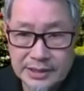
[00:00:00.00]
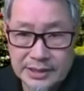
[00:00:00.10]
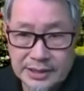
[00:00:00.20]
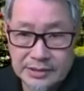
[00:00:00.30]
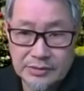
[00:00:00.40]

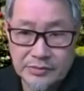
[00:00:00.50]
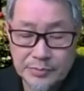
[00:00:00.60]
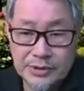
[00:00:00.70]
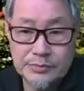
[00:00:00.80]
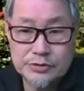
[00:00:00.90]
then we
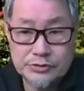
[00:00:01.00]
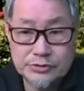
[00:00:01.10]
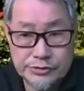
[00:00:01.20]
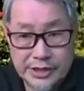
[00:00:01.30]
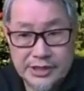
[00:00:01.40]
put them through
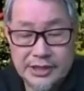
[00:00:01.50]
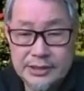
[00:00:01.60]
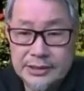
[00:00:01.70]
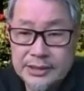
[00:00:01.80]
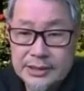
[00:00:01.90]

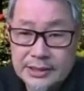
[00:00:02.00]
training mm-hmm.